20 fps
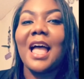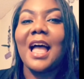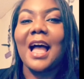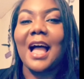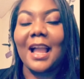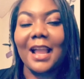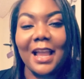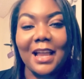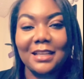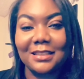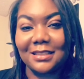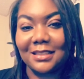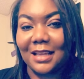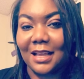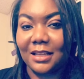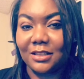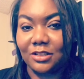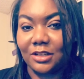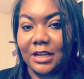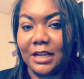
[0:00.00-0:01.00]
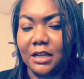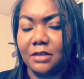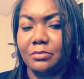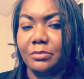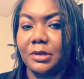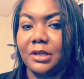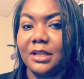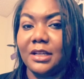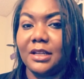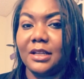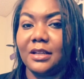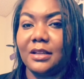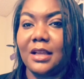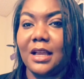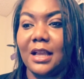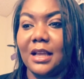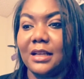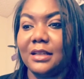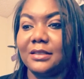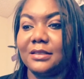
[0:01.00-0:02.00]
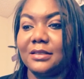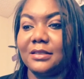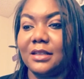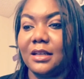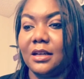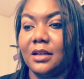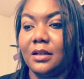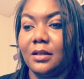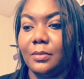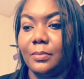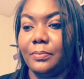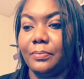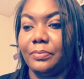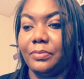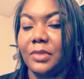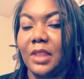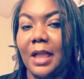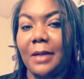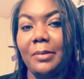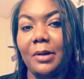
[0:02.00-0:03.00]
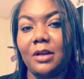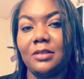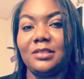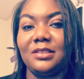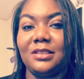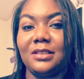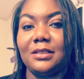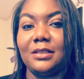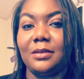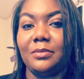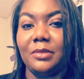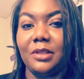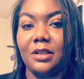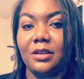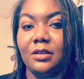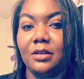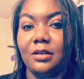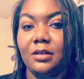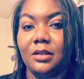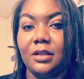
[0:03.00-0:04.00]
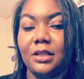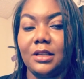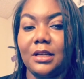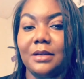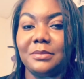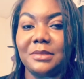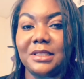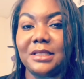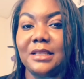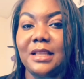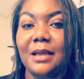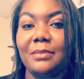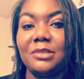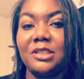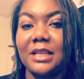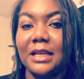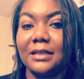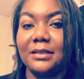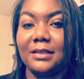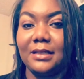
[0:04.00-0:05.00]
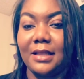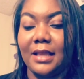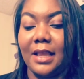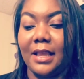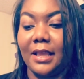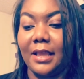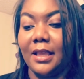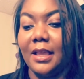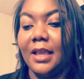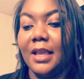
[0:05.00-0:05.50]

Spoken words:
I got sidetracked, but guys, I posted something on Snapchat today,